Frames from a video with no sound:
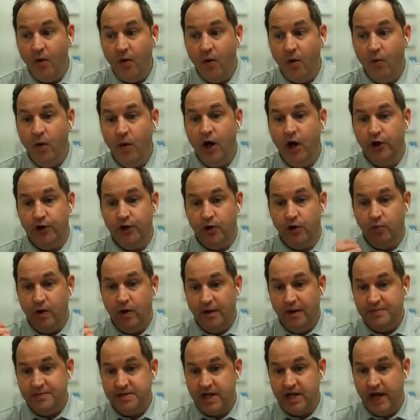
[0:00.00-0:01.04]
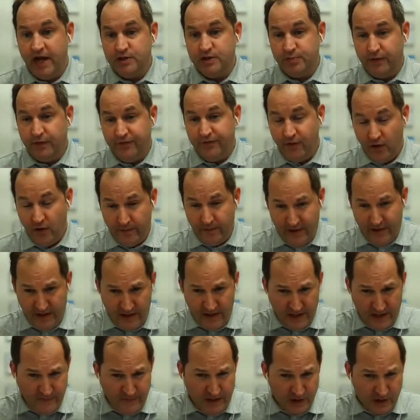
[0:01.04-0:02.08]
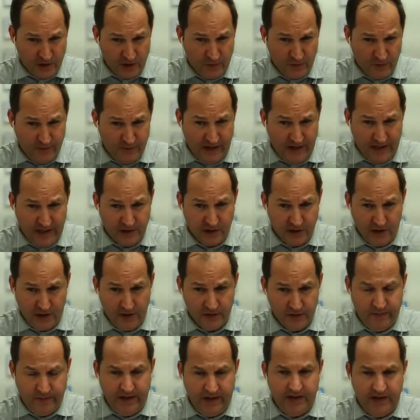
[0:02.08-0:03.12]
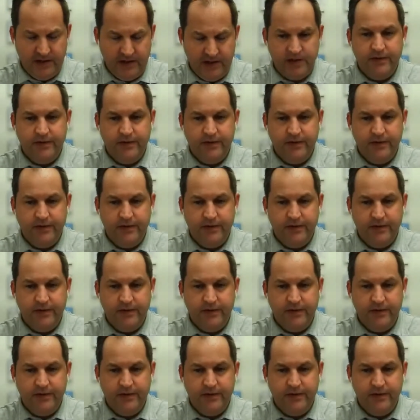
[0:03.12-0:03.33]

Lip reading: well your website is performing, especially with page load speeds.